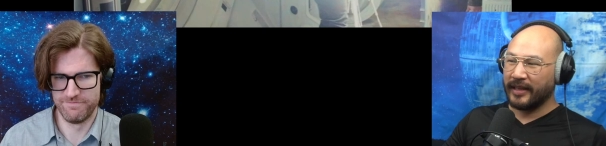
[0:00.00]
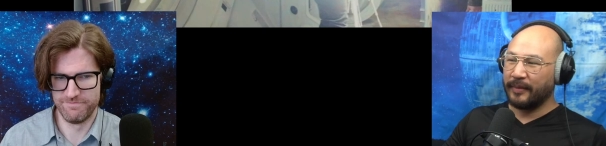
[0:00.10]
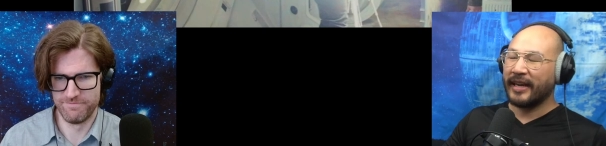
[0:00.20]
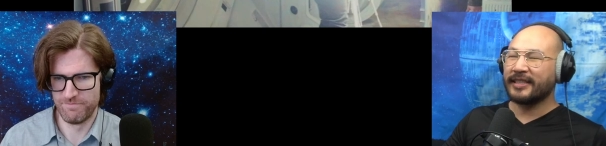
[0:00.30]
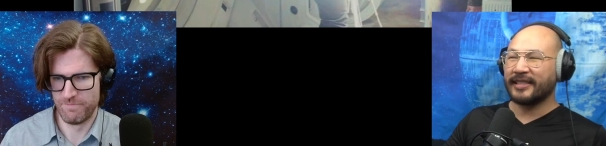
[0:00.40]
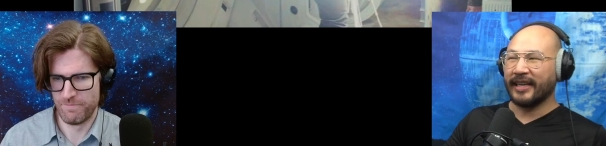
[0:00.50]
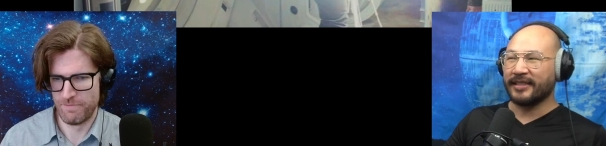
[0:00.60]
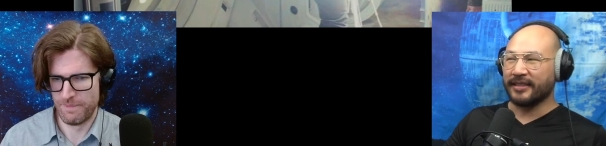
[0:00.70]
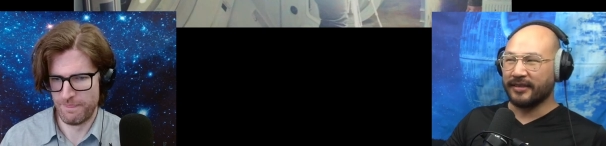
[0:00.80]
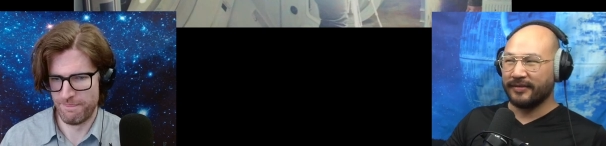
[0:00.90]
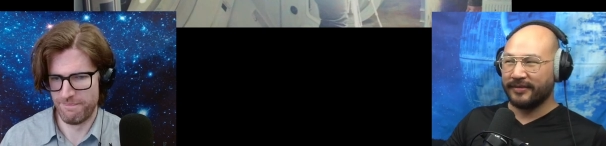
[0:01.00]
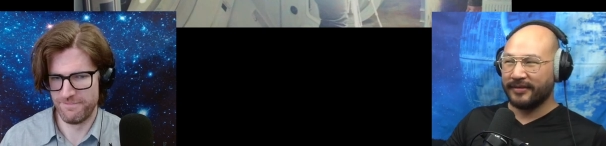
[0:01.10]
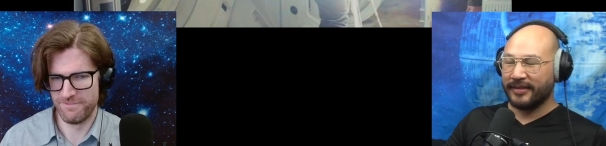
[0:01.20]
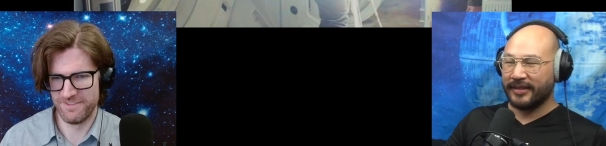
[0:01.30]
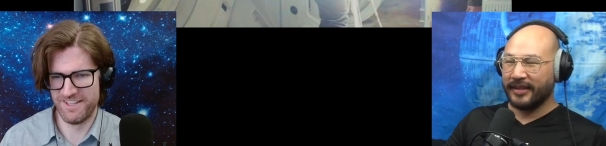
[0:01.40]
Speaker 1: Okay, back to science though.
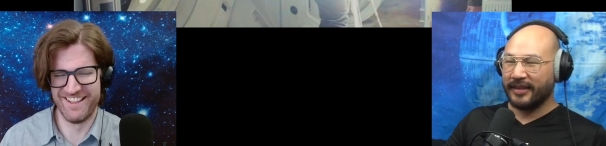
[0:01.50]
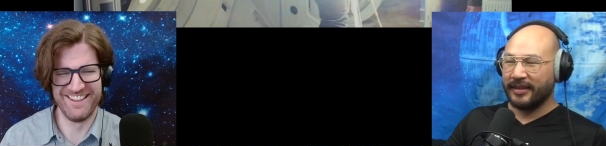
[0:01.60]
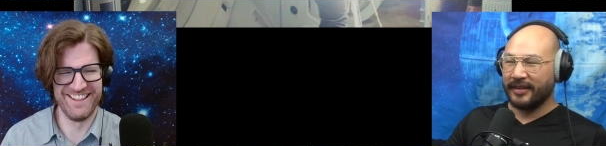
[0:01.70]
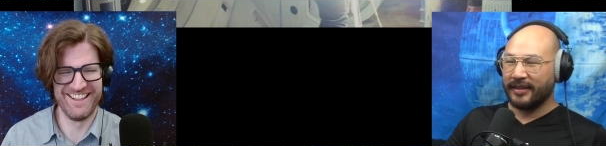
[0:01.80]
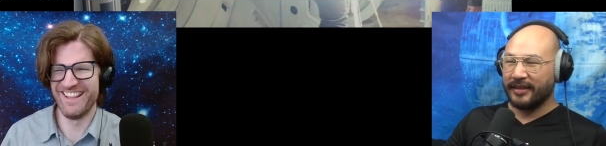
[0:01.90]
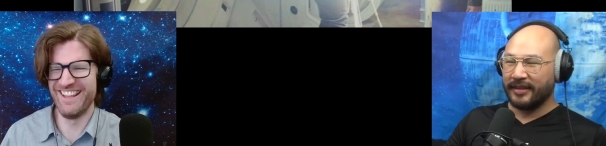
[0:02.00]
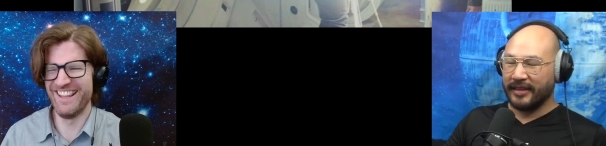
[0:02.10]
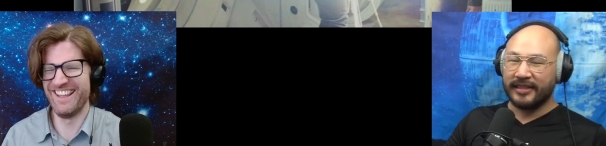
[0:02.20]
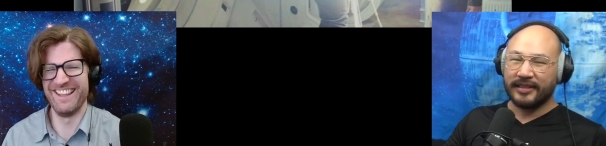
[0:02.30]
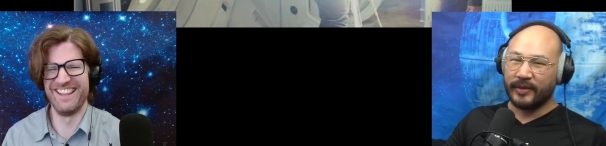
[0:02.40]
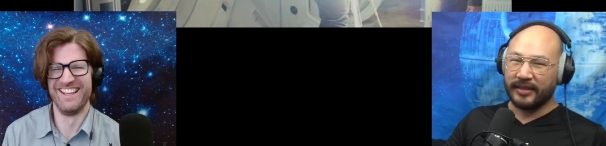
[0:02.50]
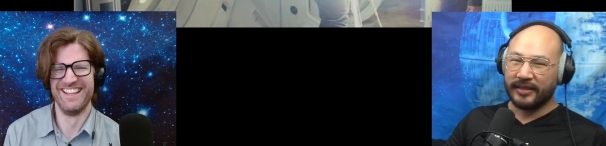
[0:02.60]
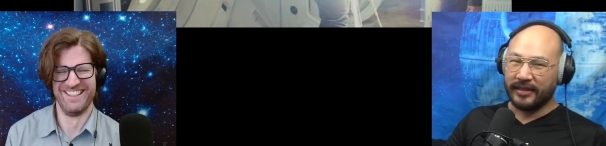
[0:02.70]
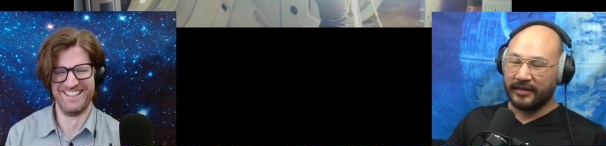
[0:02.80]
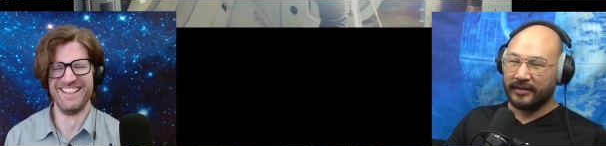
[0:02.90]
This is a weird
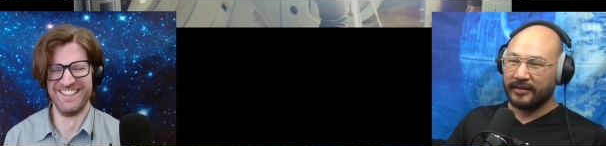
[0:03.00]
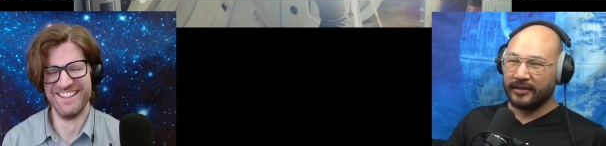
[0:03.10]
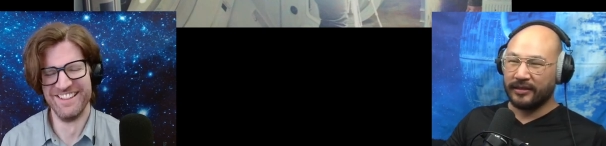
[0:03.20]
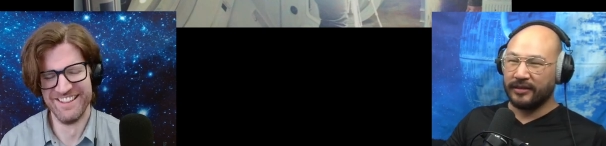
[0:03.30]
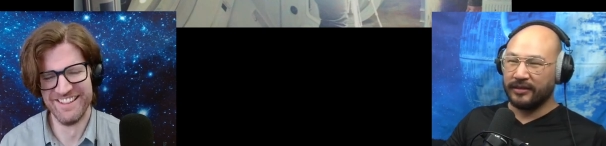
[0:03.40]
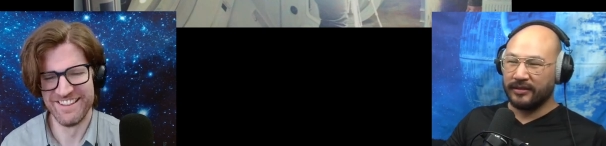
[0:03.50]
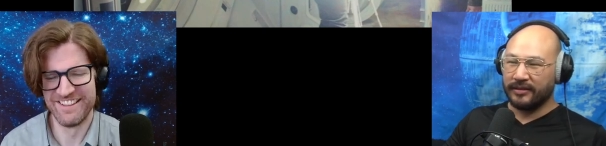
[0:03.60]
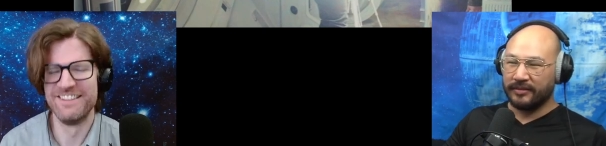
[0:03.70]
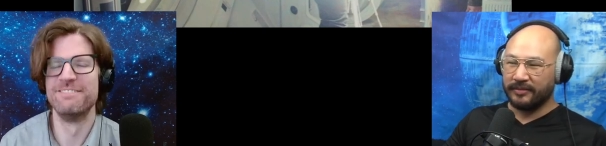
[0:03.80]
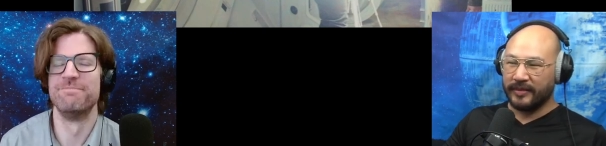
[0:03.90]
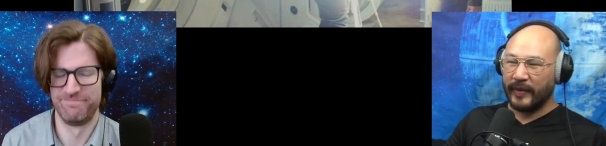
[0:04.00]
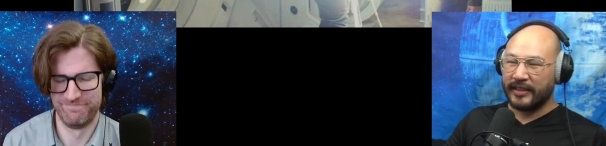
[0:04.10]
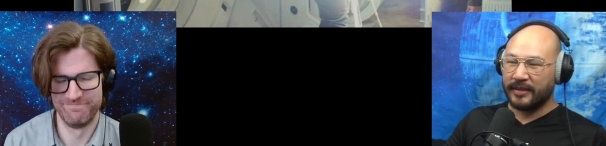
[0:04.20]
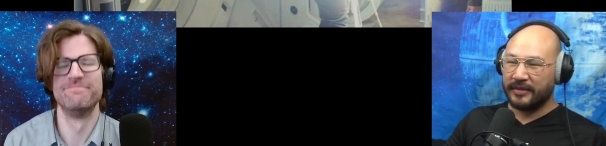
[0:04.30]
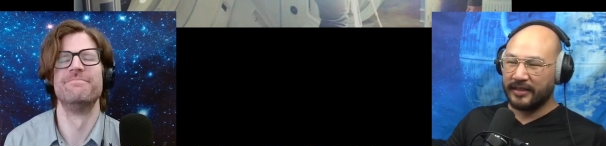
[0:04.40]
scene. So
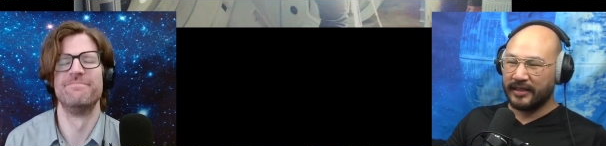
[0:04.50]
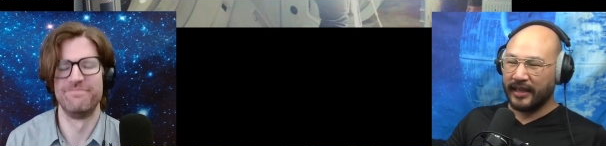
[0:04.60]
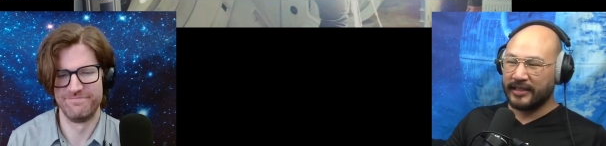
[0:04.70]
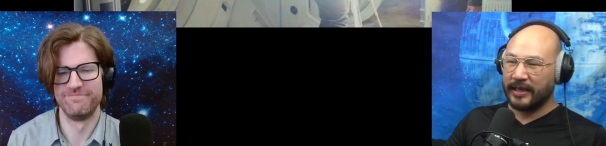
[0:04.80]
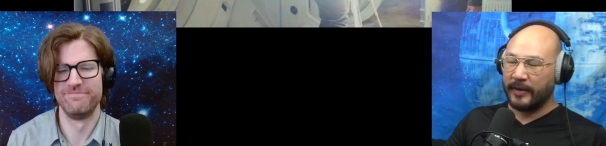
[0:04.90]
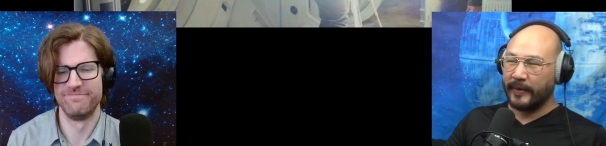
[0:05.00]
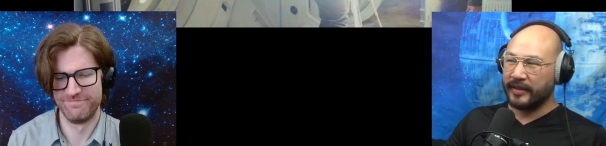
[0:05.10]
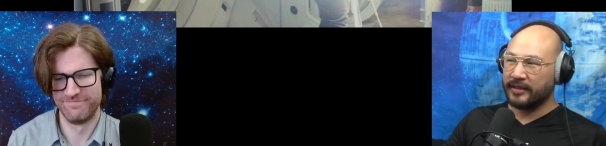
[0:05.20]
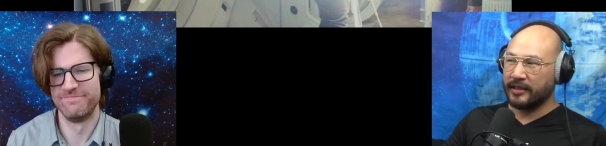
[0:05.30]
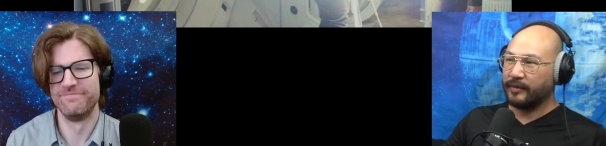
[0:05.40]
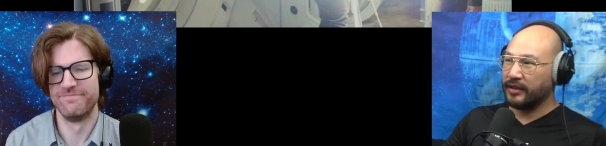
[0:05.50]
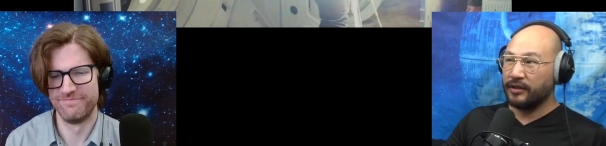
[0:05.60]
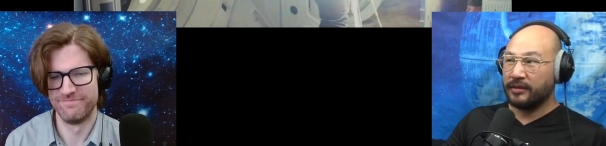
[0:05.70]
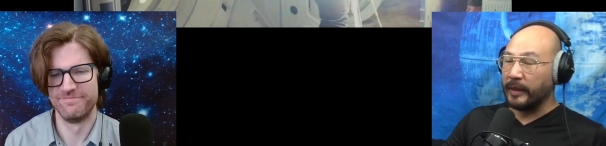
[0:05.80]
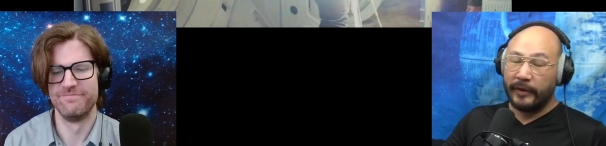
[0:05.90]
momentum does not seem to be conserved, but
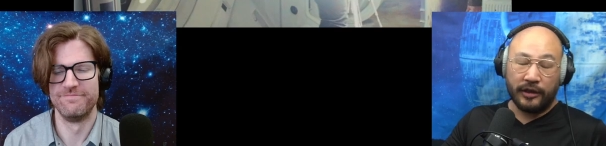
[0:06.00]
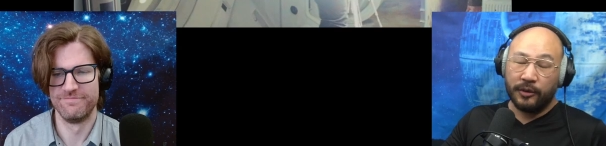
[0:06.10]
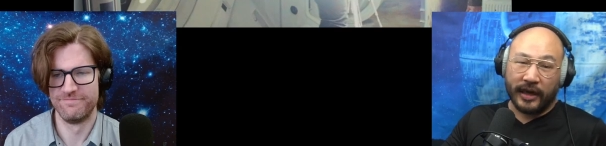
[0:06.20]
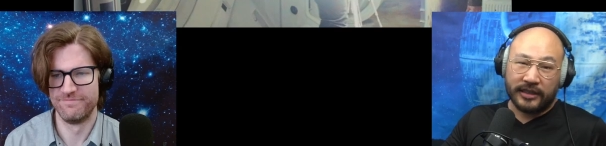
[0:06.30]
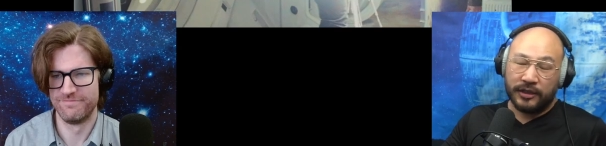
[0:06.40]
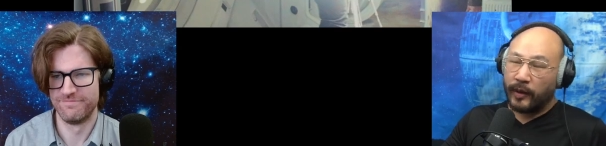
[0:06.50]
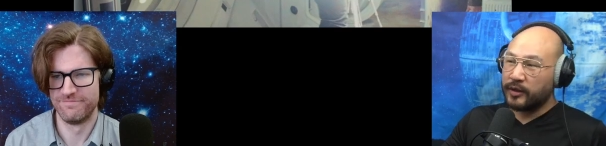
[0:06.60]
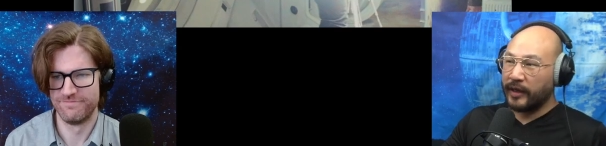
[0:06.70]
you watch,